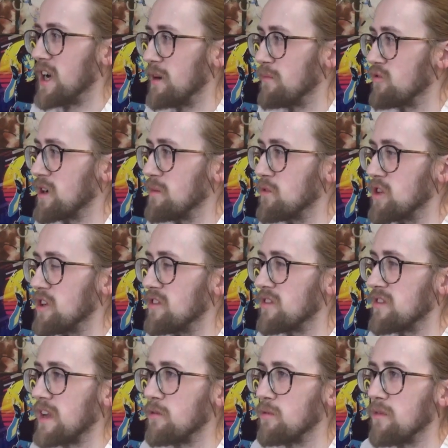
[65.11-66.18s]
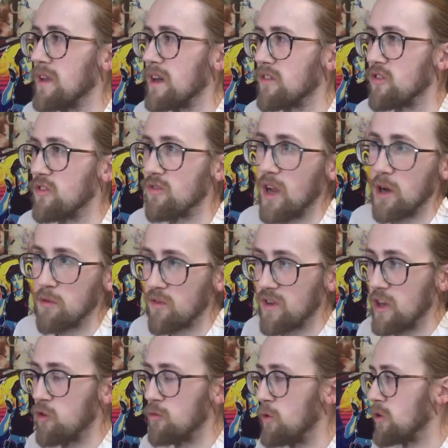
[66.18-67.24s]
uh, pretty much in sync with that stuff, like with
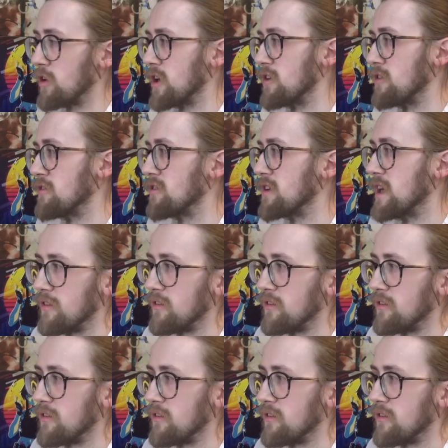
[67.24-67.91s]
Gilmore Girls.